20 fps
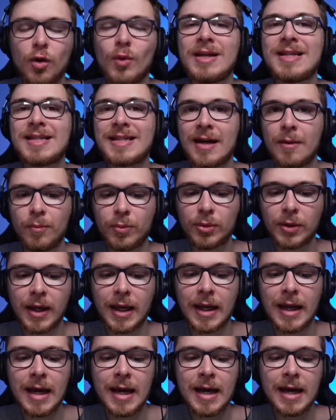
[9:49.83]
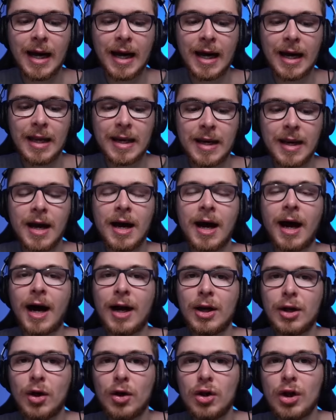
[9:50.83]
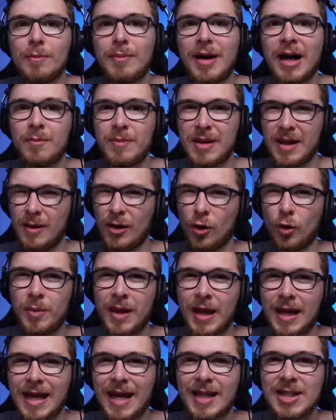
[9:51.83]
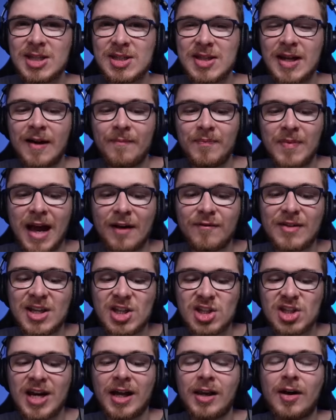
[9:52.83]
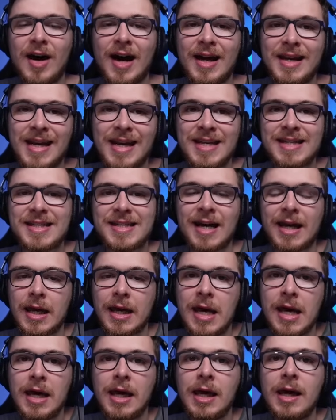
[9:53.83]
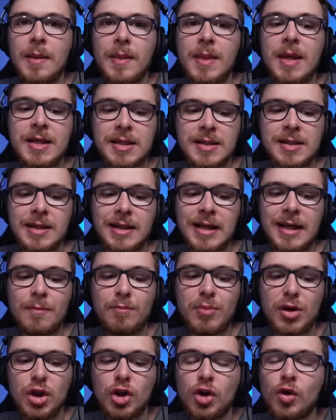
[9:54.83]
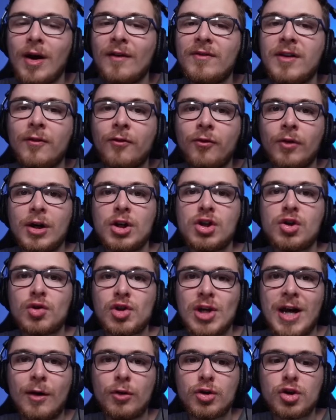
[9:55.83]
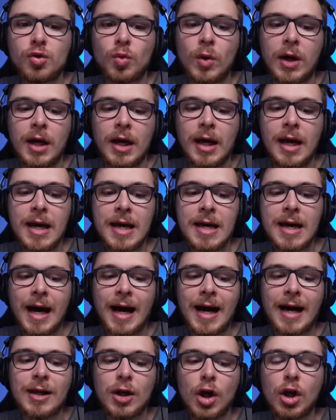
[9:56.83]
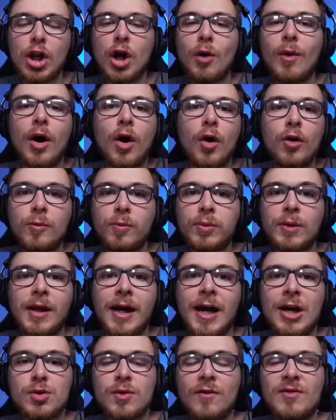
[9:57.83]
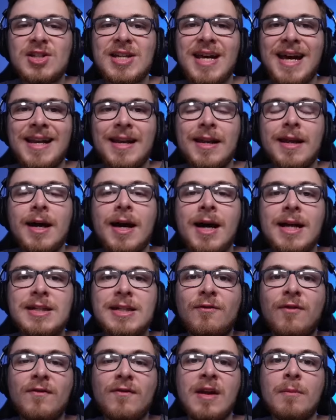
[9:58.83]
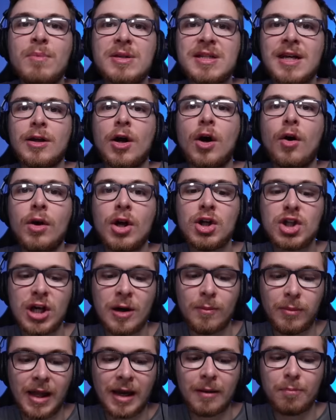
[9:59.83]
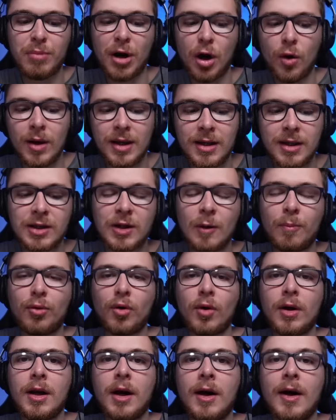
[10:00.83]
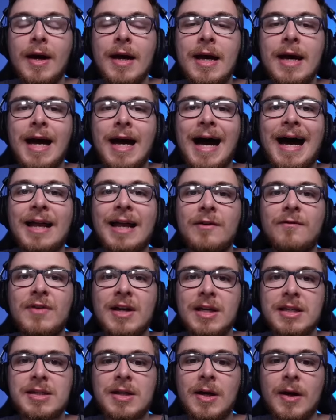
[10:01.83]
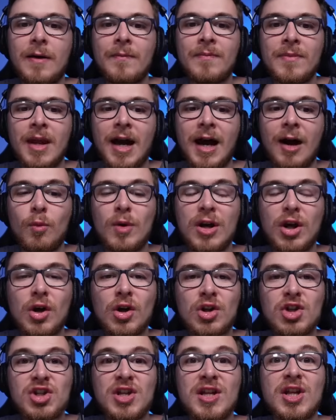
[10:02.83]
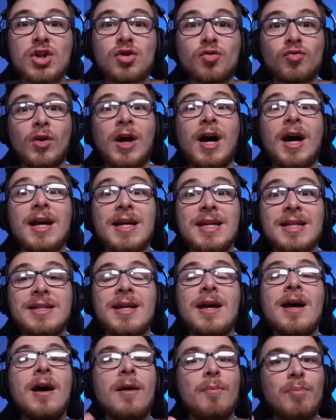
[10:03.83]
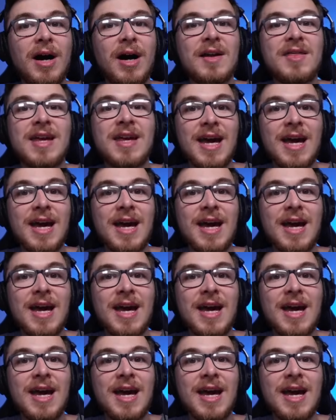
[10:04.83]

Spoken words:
is template, and I know you might be a little bit against that, having Salah and Isak in this team, but you do have differentials elsewhere, and lower owned players with 10 to 15% ownership like Bowen, De Bruyne and Visser, and we could see this rise by the